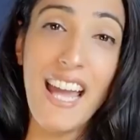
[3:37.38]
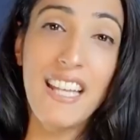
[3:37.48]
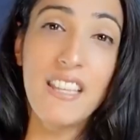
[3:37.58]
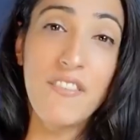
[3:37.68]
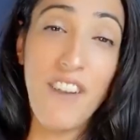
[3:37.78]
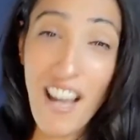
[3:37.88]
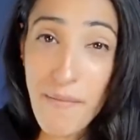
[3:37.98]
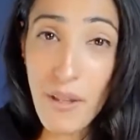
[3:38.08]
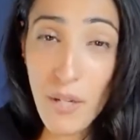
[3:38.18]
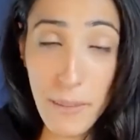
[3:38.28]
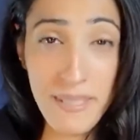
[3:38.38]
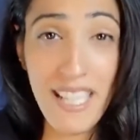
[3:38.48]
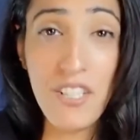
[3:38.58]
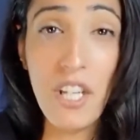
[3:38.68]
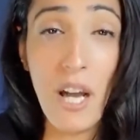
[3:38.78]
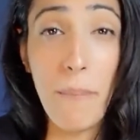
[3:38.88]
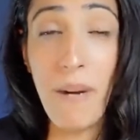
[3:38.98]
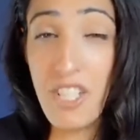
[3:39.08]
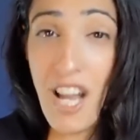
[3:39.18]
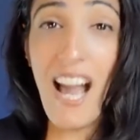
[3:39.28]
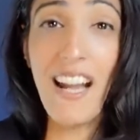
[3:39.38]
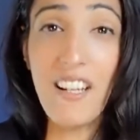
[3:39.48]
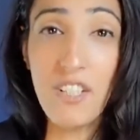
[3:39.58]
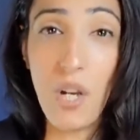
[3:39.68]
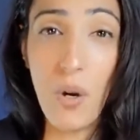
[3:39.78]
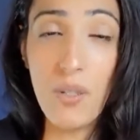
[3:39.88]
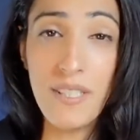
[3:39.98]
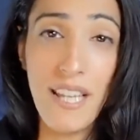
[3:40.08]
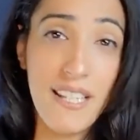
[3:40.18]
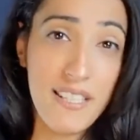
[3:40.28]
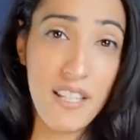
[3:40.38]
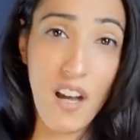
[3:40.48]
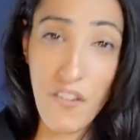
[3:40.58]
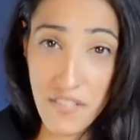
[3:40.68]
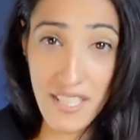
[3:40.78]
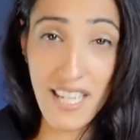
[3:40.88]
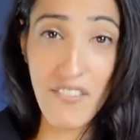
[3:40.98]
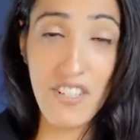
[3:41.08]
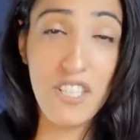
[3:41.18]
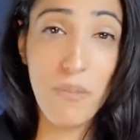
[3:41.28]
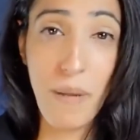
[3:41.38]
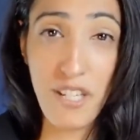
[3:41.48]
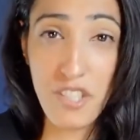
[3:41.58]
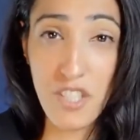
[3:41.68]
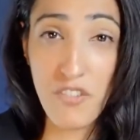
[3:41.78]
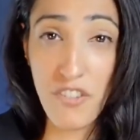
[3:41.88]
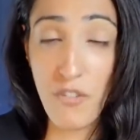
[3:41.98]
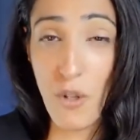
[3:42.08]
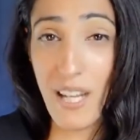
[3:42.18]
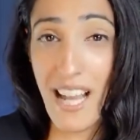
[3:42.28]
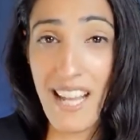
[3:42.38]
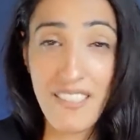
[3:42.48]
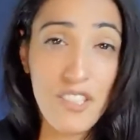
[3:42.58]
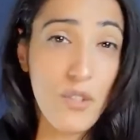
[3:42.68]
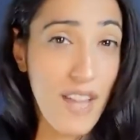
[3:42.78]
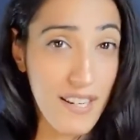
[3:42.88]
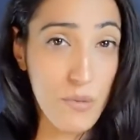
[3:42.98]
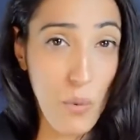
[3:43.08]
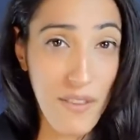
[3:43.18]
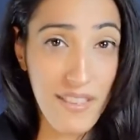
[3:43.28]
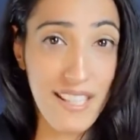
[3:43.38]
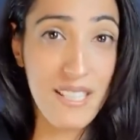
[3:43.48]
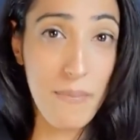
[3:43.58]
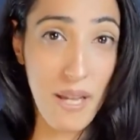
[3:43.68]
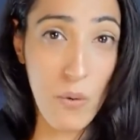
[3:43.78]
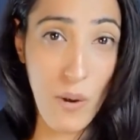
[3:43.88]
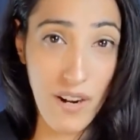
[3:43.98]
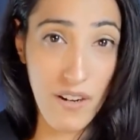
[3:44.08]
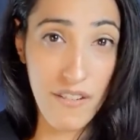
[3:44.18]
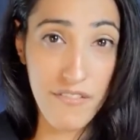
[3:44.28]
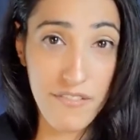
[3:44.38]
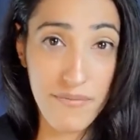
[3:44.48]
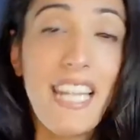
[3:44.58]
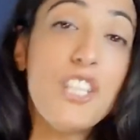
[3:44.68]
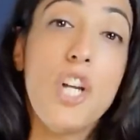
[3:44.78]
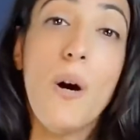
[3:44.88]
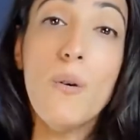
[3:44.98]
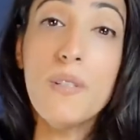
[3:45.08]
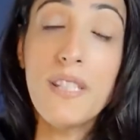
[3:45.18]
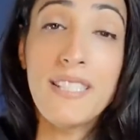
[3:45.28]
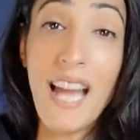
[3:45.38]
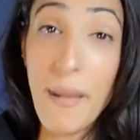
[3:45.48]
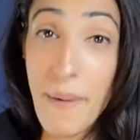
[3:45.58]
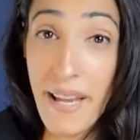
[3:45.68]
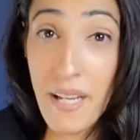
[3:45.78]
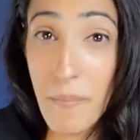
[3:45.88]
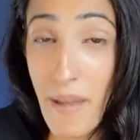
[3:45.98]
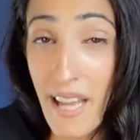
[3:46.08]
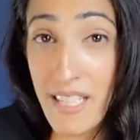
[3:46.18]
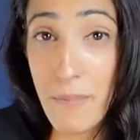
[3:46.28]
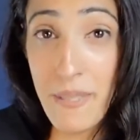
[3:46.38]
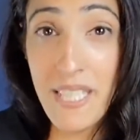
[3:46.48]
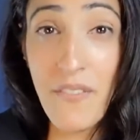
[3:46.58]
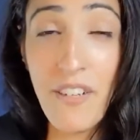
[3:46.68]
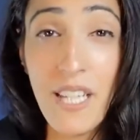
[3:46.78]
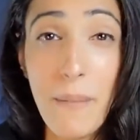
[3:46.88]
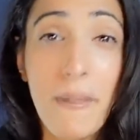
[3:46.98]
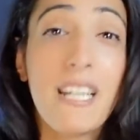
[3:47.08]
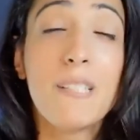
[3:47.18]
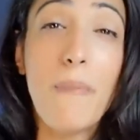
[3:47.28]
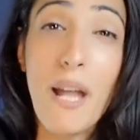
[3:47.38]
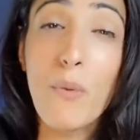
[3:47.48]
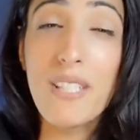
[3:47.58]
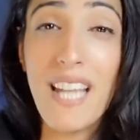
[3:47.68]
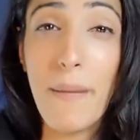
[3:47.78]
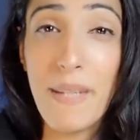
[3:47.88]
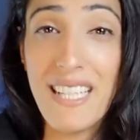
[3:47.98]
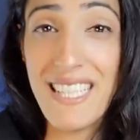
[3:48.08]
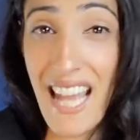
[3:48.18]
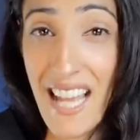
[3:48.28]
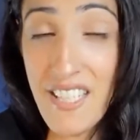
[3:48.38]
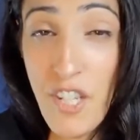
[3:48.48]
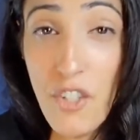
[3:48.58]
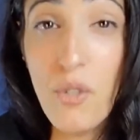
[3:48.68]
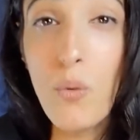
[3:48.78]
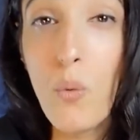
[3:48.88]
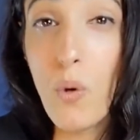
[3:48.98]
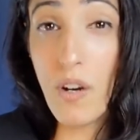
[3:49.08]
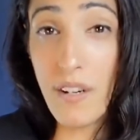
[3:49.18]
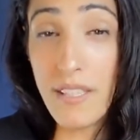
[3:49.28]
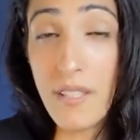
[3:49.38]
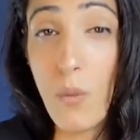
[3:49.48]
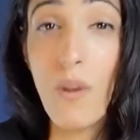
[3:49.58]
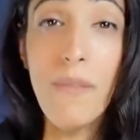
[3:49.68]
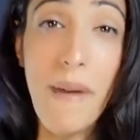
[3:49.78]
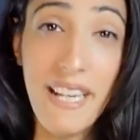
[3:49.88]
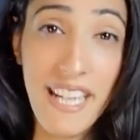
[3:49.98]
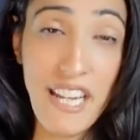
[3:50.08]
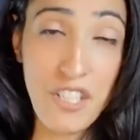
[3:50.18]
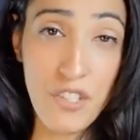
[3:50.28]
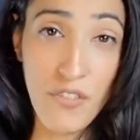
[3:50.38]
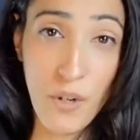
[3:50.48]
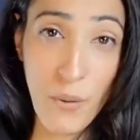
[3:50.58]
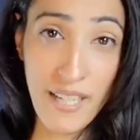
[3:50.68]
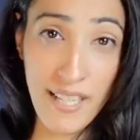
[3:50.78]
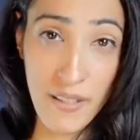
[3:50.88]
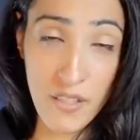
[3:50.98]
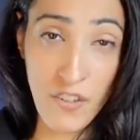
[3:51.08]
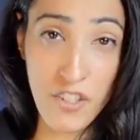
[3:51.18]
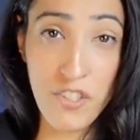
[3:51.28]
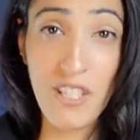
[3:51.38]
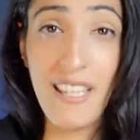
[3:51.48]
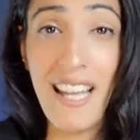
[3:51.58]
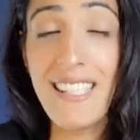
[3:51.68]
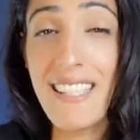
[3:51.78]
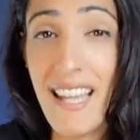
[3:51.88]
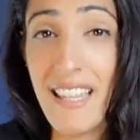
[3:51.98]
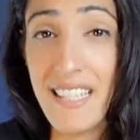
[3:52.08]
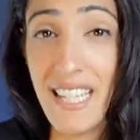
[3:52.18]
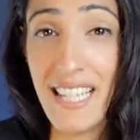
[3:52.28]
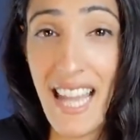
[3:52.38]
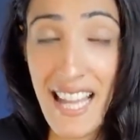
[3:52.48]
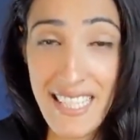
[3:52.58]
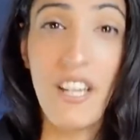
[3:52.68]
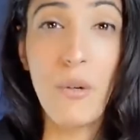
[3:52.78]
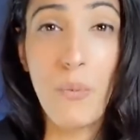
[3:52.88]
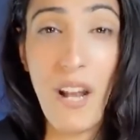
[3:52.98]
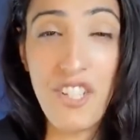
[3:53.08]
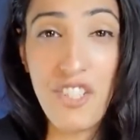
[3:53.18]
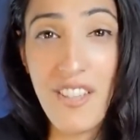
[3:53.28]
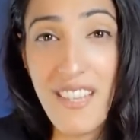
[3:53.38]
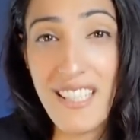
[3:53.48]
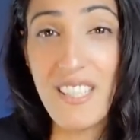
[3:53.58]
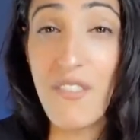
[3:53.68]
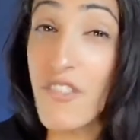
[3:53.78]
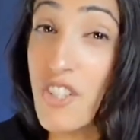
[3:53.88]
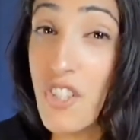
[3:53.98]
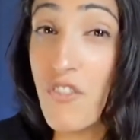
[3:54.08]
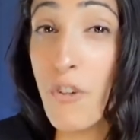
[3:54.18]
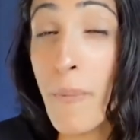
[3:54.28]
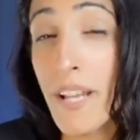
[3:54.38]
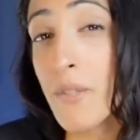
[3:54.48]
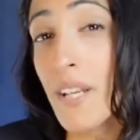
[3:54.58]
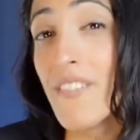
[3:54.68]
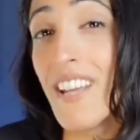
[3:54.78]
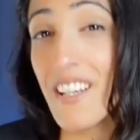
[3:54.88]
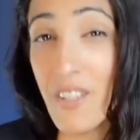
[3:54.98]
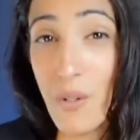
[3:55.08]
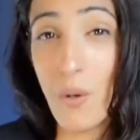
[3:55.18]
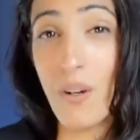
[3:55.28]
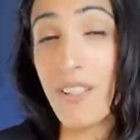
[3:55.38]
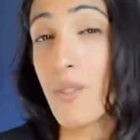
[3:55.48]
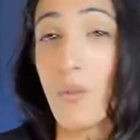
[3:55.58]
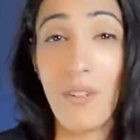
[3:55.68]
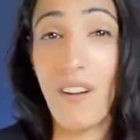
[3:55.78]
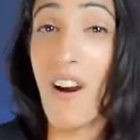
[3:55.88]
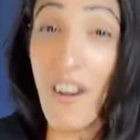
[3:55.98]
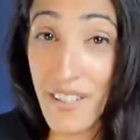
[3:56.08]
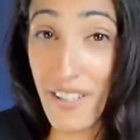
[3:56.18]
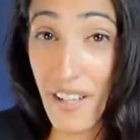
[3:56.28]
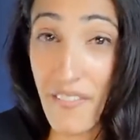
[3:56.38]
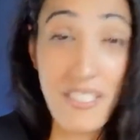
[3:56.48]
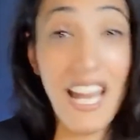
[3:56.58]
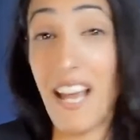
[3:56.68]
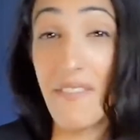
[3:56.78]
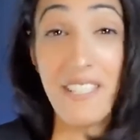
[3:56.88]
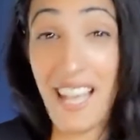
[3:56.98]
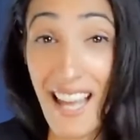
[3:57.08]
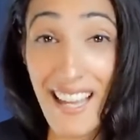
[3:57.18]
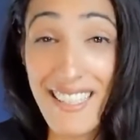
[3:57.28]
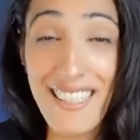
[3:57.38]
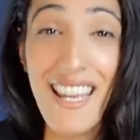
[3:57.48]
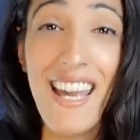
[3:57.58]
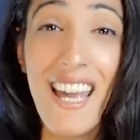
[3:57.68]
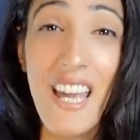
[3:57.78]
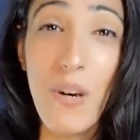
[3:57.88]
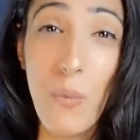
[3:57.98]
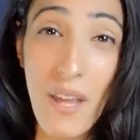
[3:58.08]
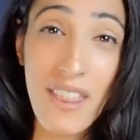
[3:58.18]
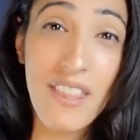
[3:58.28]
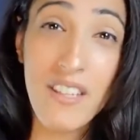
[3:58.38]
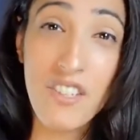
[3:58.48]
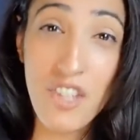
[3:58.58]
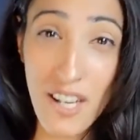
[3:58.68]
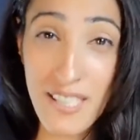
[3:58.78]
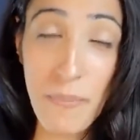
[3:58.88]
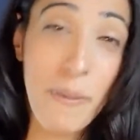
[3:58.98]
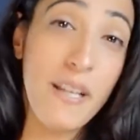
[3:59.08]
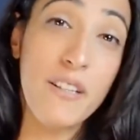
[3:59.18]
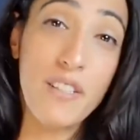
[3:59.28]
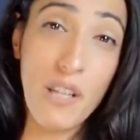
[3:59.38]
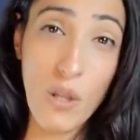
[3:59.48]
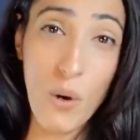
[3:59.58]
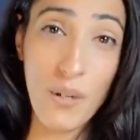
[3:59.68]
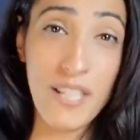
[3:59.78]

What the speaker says: And 5 milligrams is actually a much higher dose than is often given to patients for folic acid, so that is one thing to be aware of. They chose diabetic men specifically because men with diabetes tend to do worse with medications for erectile dysfunction. They're less likely to get an erection that's sufficient for penetrative intercourse or hard enough to have sex with just pills alone.